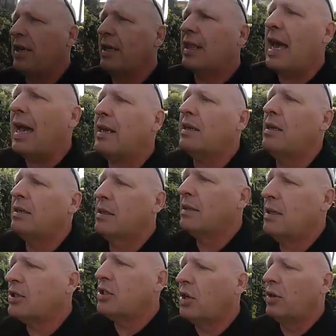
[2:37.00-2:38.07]
you that,
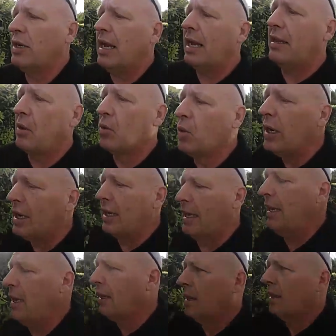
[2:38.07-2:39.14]
they're showing you how they
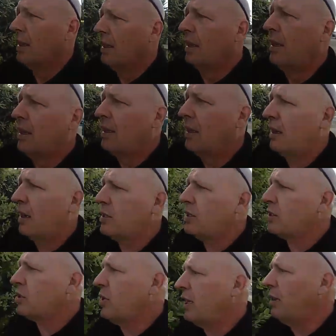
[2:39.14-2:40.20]
really are
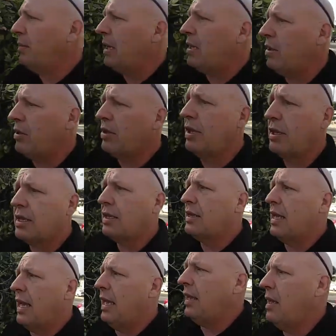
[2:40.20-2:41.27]
just trying to make you think that
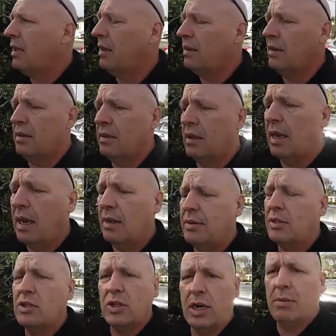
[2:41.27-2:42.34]
they're
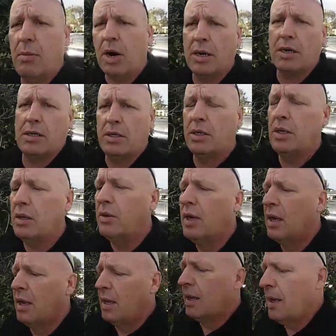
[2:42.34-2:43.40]
trying to market to you
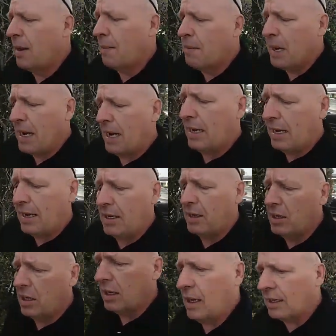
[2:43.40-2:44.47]
by
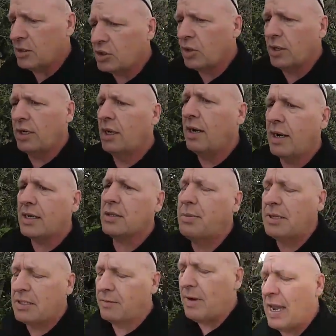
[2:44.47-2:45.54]
showing you an
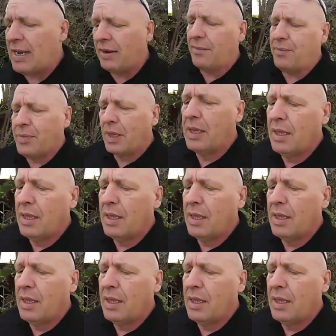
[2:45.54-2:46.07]
expensive item